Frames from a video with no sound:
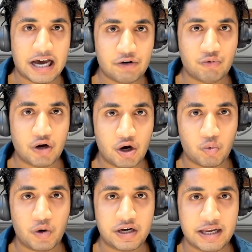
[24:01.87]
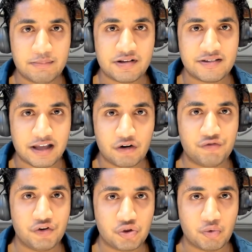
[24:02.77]
I do not want him to settle
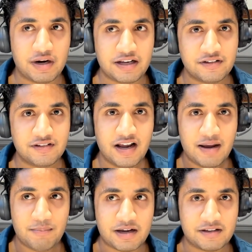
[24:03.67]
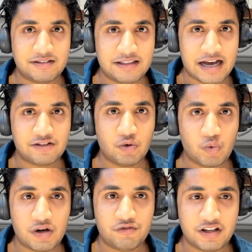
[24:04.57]
for threes because that's a
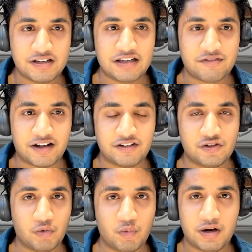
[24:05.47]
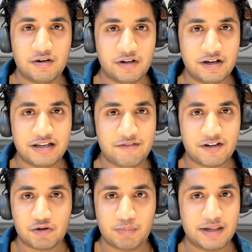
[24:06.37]
win for the defense. The
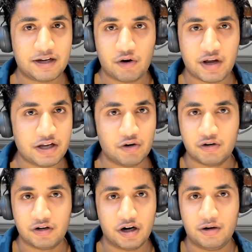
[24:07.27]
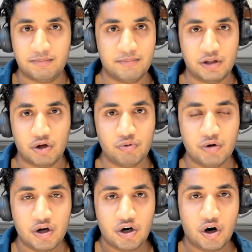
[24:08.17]
defense would be like, okay, you're
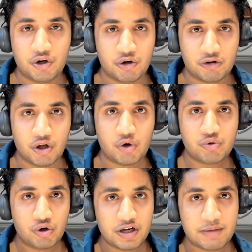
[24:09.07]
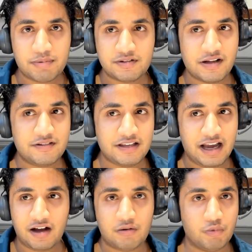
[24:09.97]
below or you're low 30%.
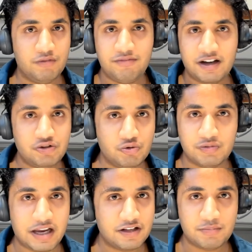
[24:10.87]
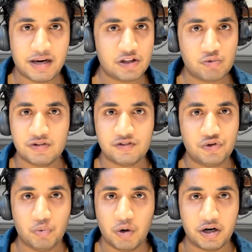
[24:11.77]
Yeah, we'll invite you. Take as many threes
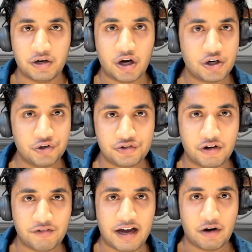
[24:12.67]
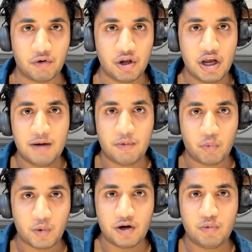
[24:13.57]
as you want. Knock yourself out. But
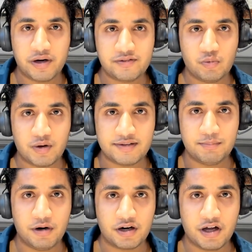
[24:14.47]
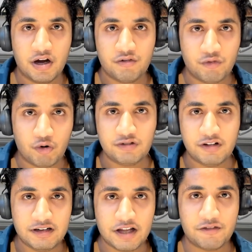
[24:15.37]
will Russell Westbrook force
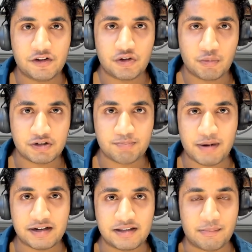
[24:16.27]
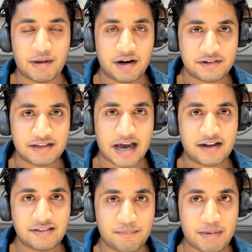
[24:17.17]
the defense to respect him and
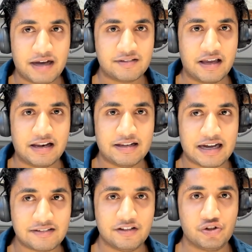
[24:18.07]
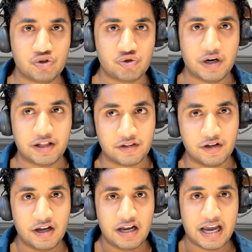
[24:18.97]
attack the basket? That's his strength.
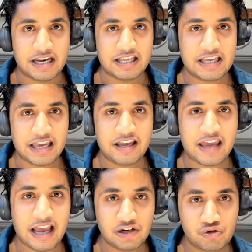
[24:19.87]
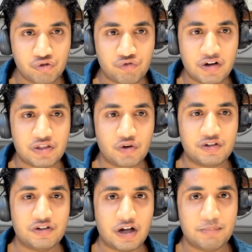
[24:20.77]
And he can shoot free
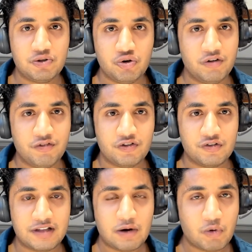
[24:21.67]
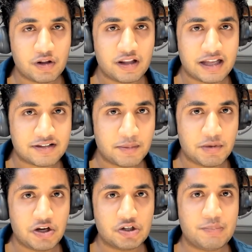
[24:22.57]
throws. He's not been shooting free throws that well the last
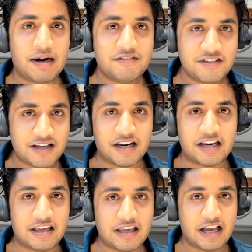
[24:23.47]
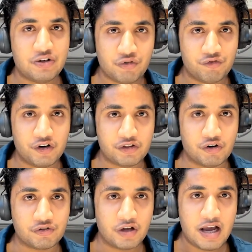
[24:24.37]
couple of years, but I've seen it. He can't shoot free
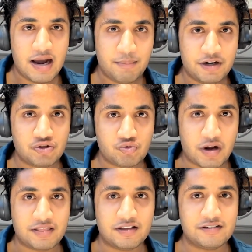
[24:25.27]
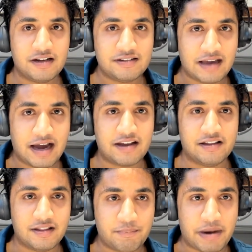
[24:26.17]
throws, but his strength is
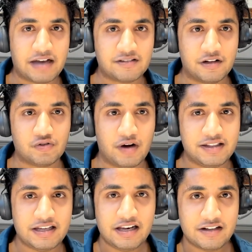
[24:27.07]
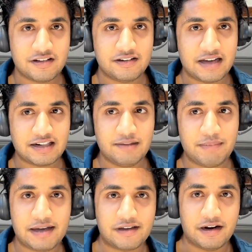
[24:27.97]
attacking the basket. So I think he needs to attack the
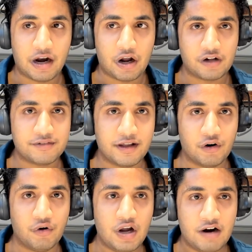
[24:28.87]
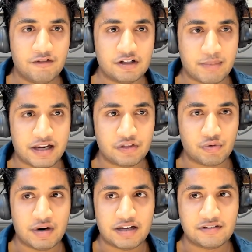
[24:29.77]
basket and not settle for as many
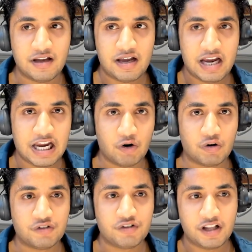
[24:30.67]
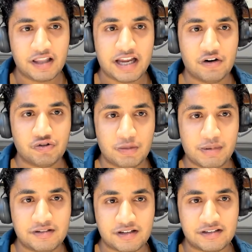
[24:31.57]
threes in order for the Lakers to
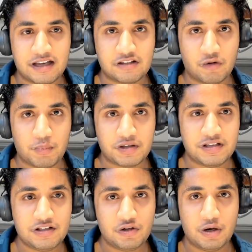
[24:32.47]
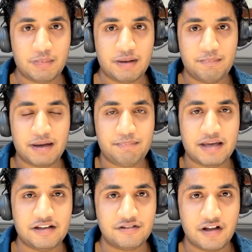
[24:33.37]
be successful because he's going to be a big
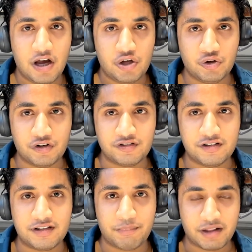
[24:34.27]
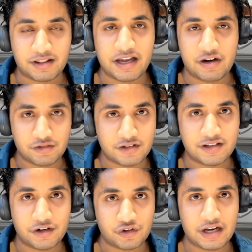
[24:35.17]
piece to their system. And the Lakers
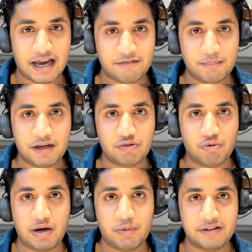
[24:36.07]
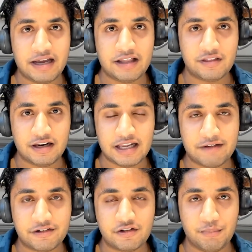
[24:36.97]
essentially have a big three with Anthony
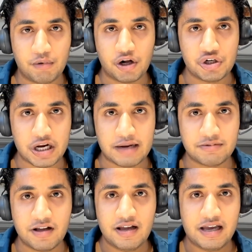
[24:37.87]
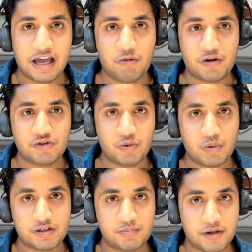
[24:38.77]
Davis, LeBron James, and Russell
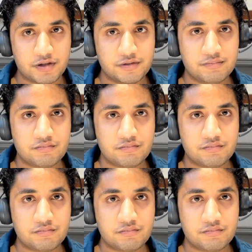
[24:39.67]
Westbrook.